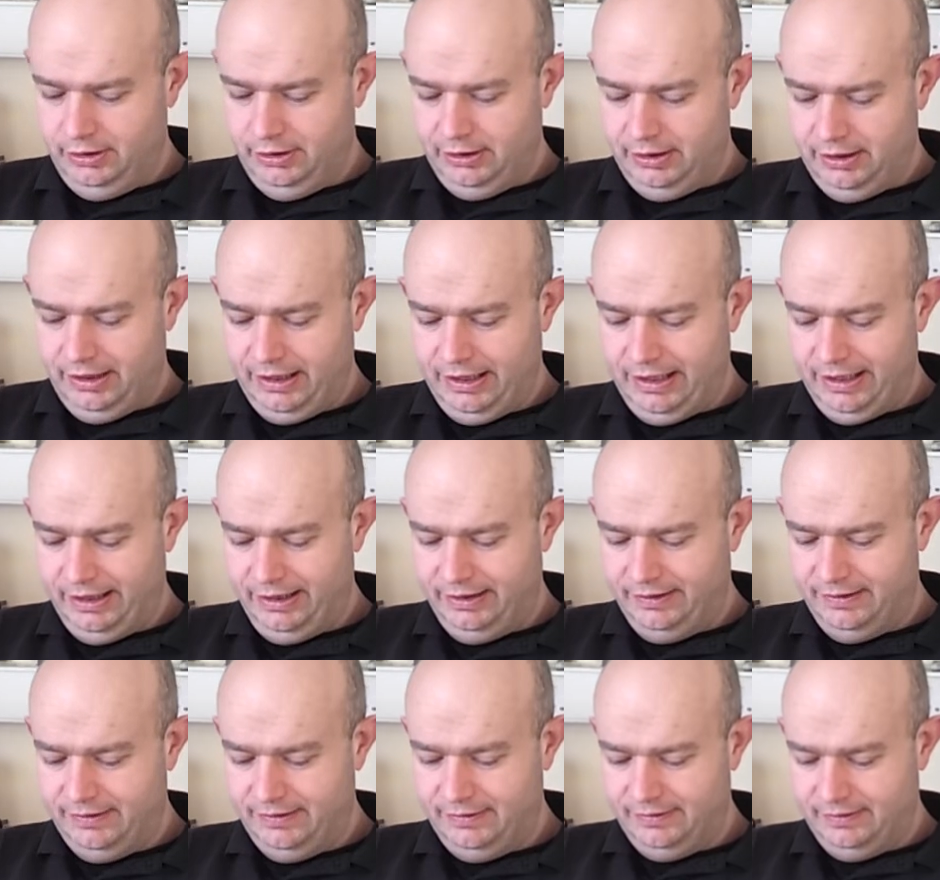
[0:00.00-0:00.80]
and
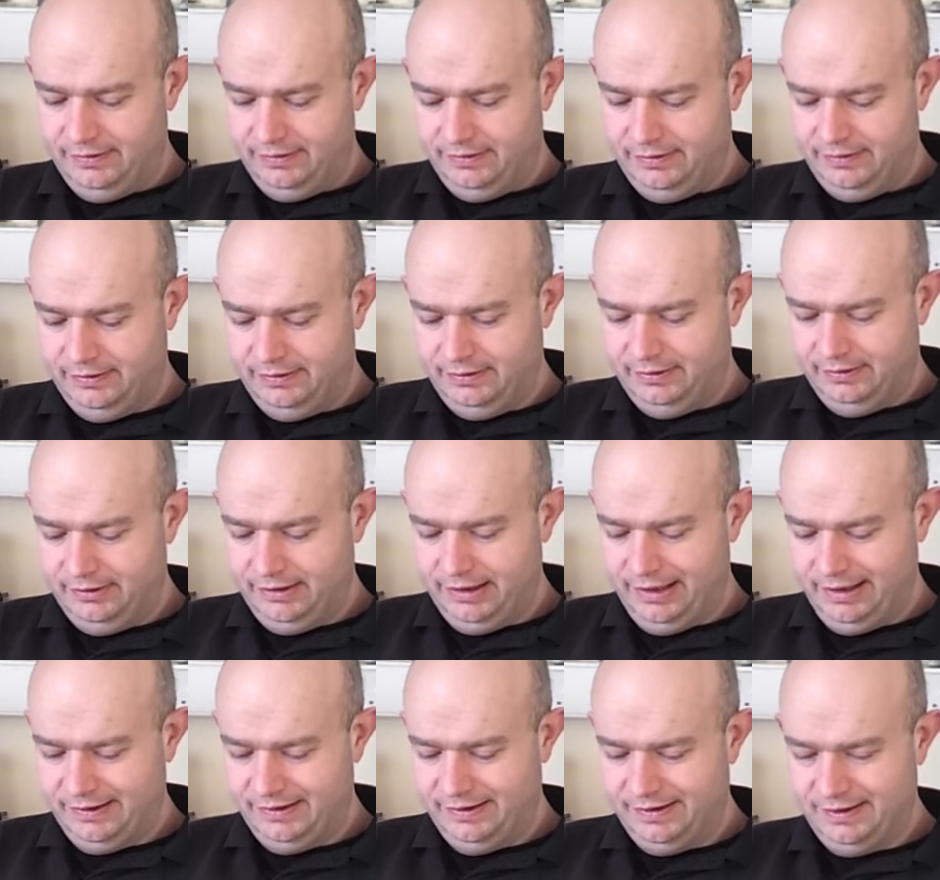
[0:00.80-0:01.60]
it
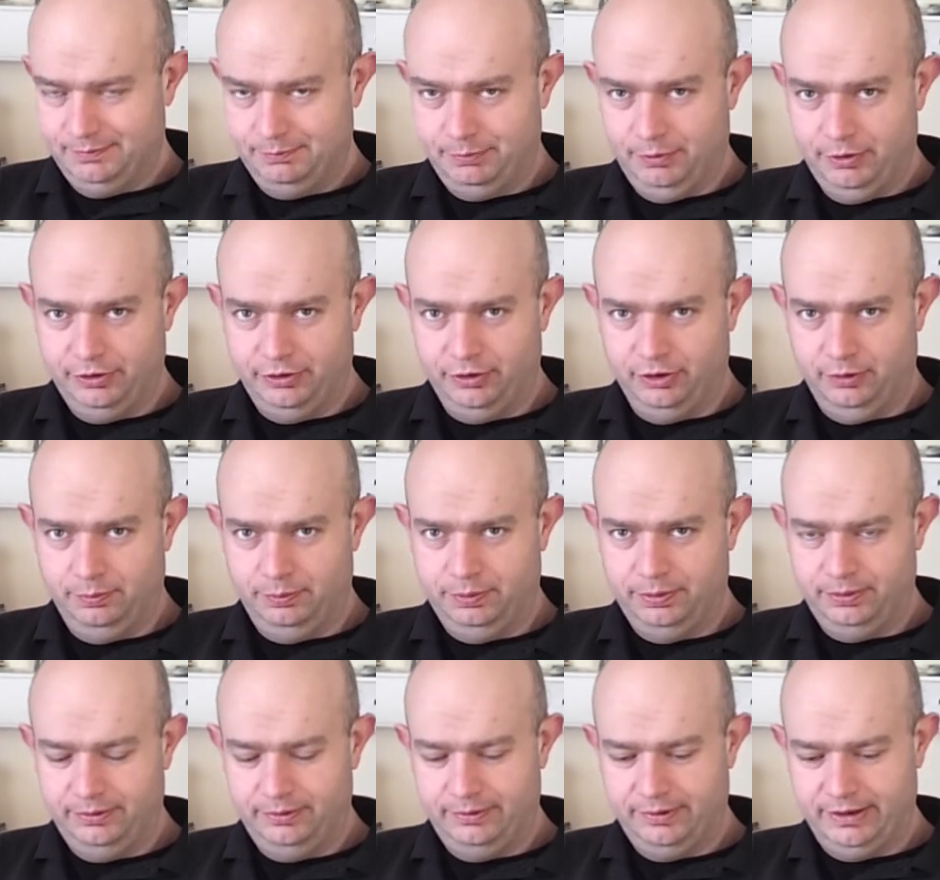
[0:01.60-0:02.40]
gets spun up
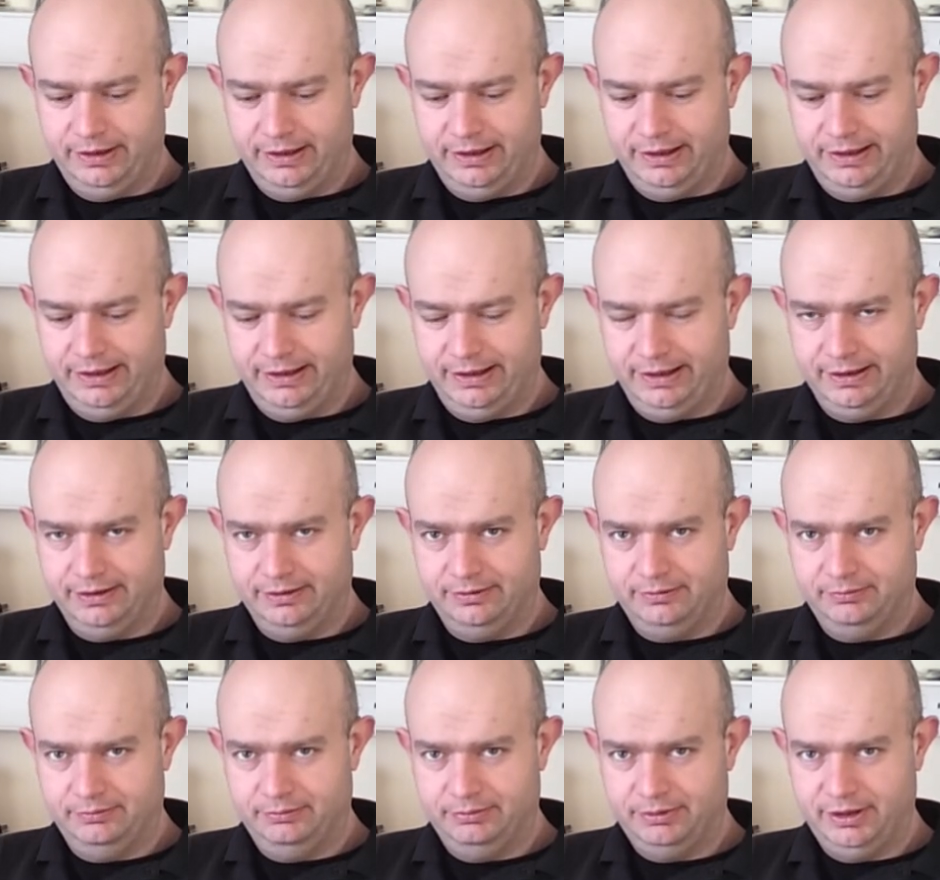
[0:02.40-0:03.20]

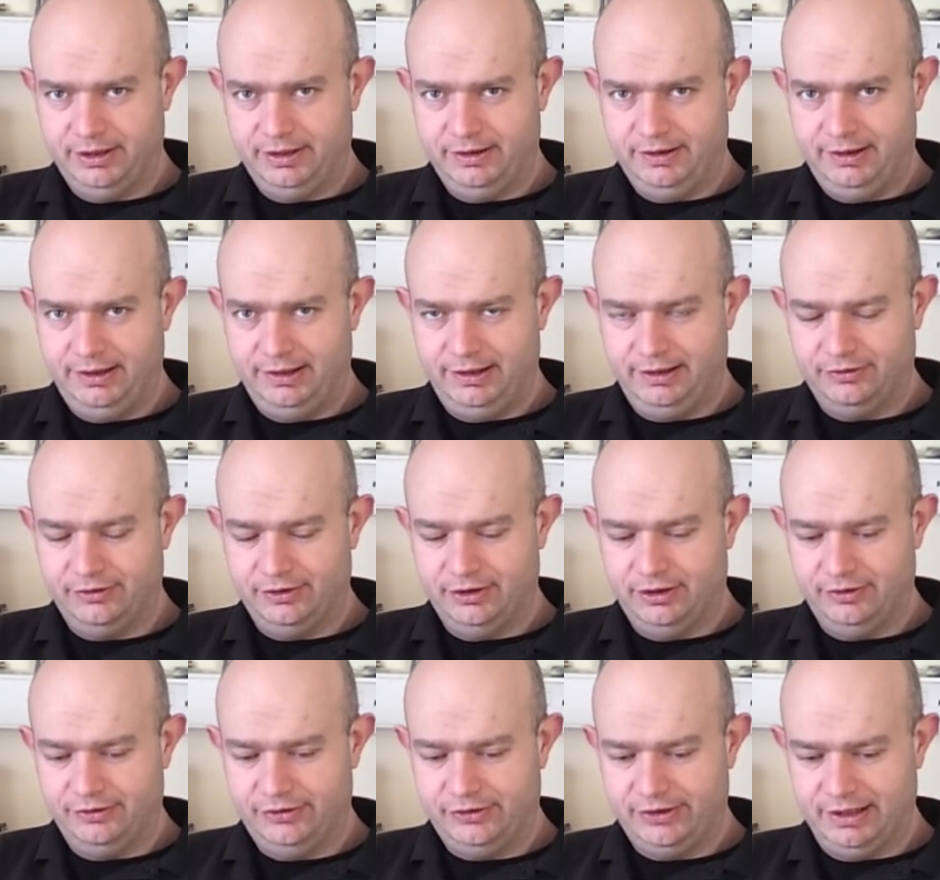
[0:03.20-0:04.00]
by the
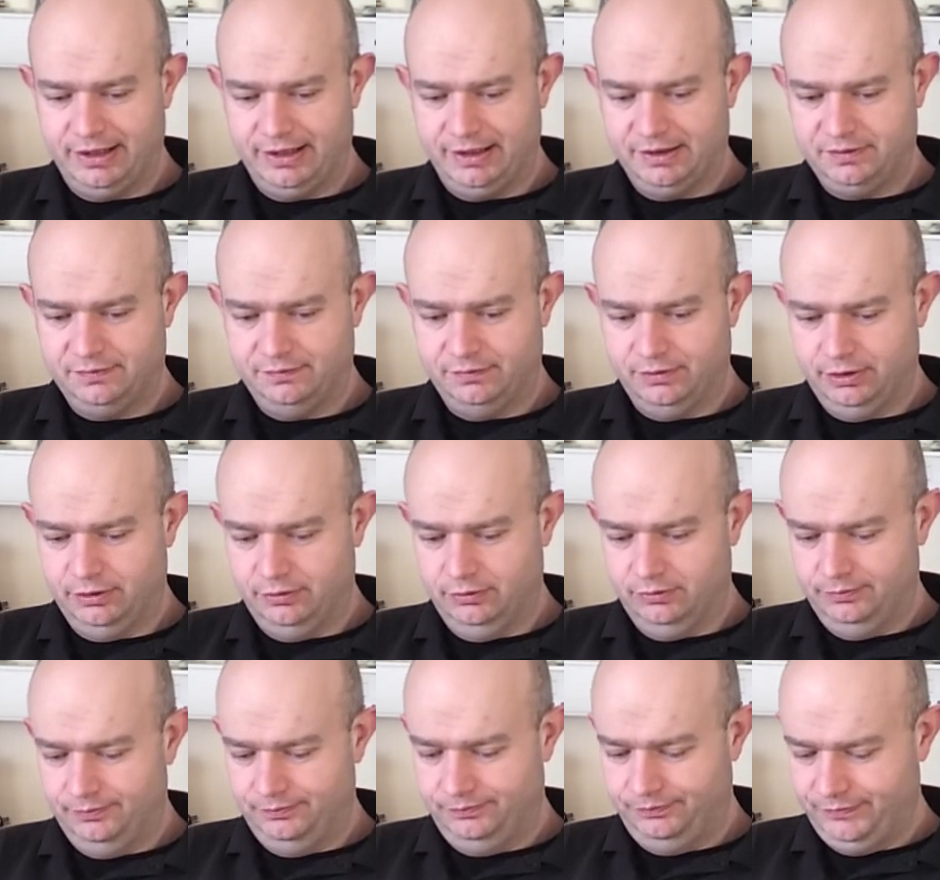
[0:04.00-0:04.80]
exhaust gas
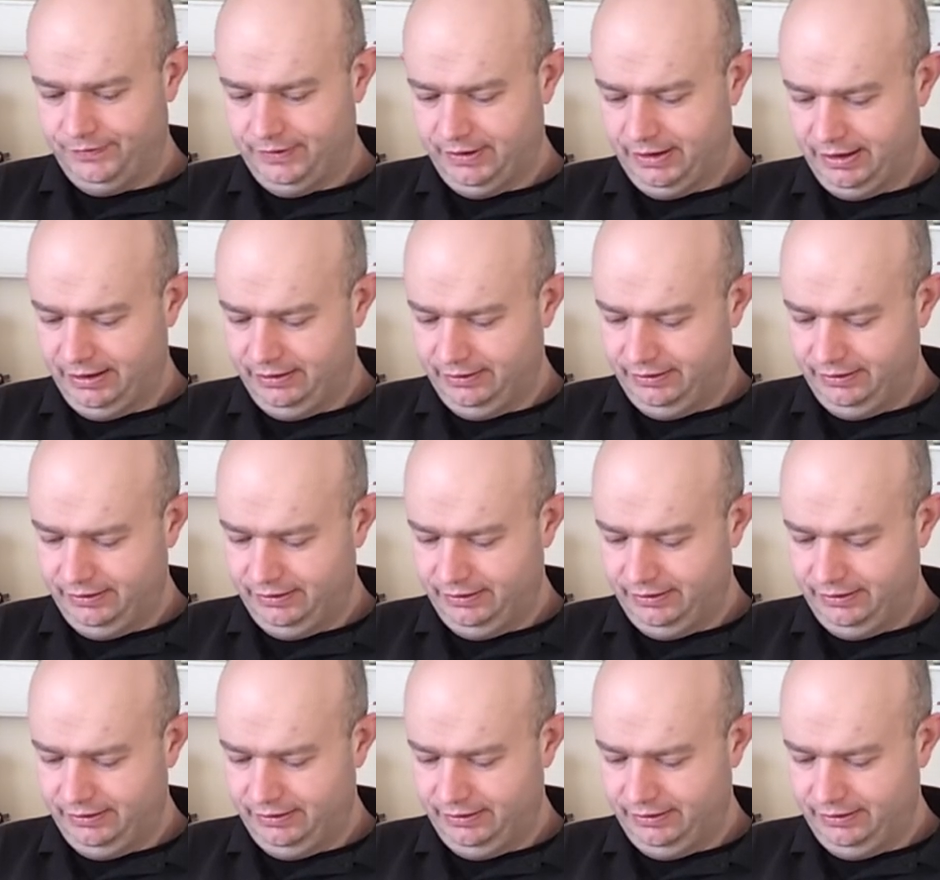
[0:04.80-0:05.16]
flow. And